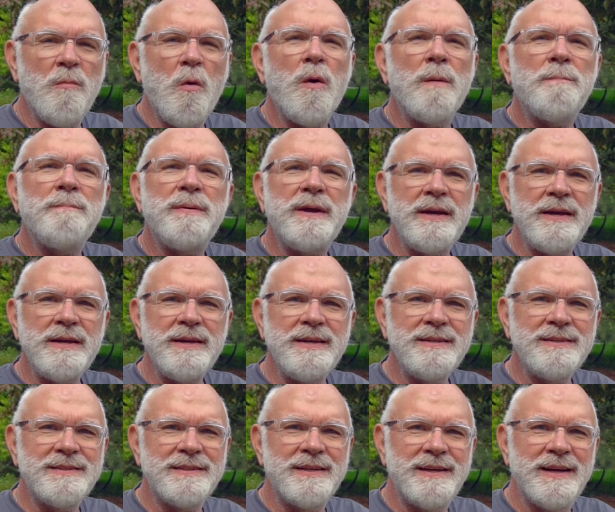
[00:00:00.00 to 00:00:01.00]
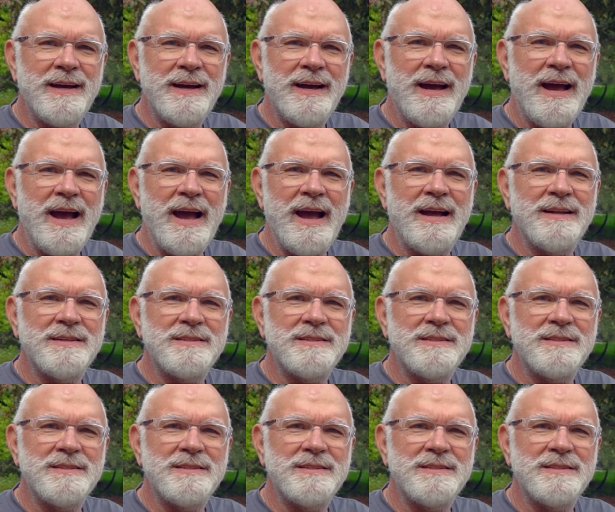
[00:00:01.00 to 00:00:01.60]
more peas and